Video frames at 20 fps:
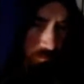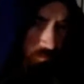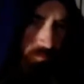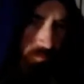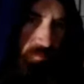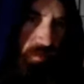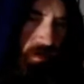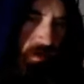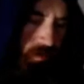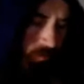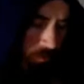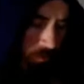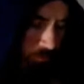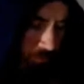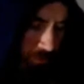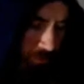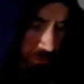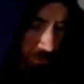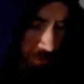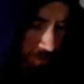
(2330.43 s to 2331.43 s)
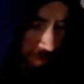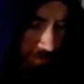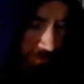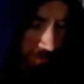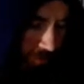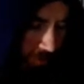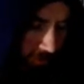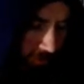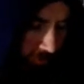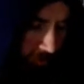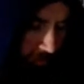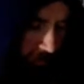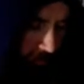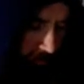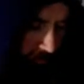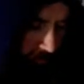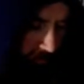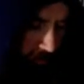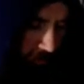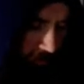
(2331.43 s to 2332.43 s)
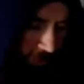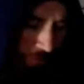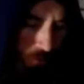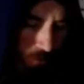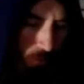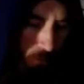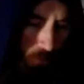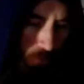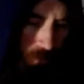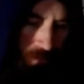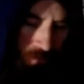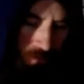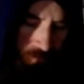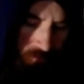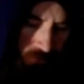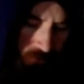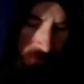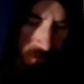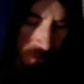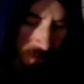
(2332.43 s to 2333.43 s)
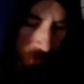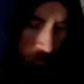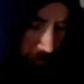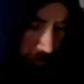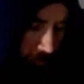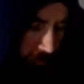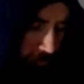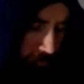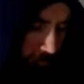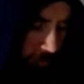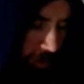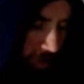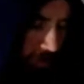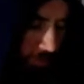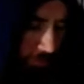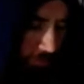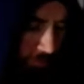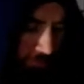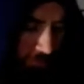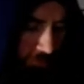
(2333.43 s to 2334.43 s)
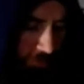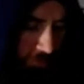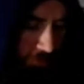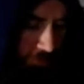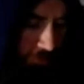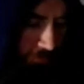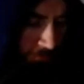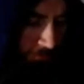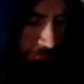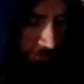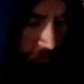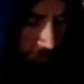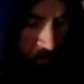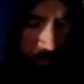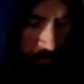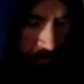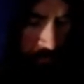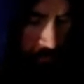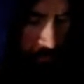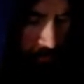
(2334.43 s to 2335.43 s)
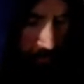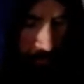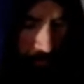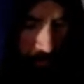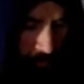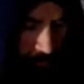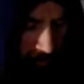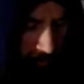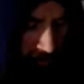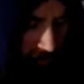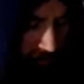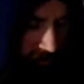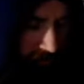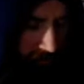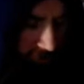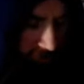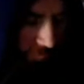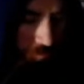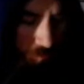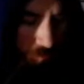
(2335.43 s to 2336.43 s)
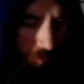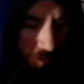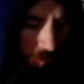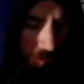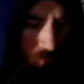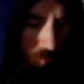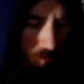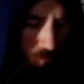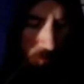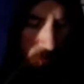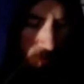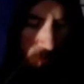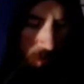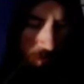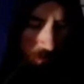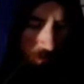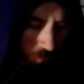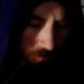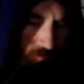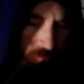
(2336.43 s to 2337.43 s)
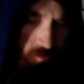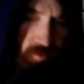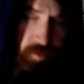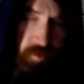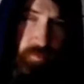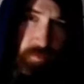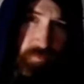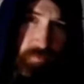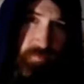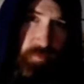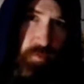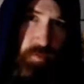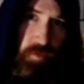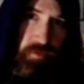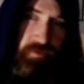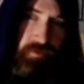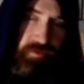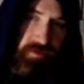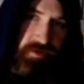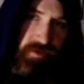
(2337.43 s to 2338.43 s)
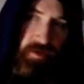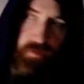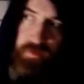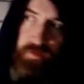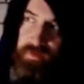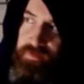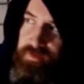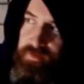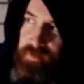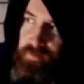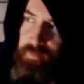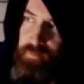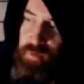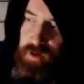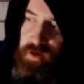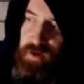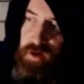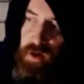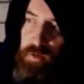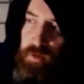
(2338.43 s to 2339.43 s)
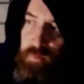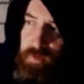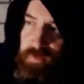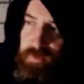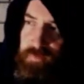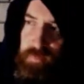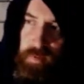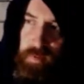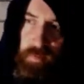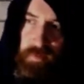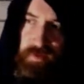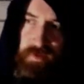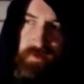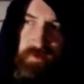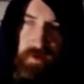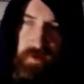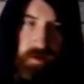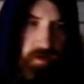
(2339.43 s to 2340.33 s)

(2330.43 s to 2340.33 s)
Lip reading: Any musician that's got like a chording instrument, like whether it's piano, guitar, all that kind of stuff, they're going to know what a 1 is. They're going to know what a 4 is in general. That's a pretty common way for people to talk.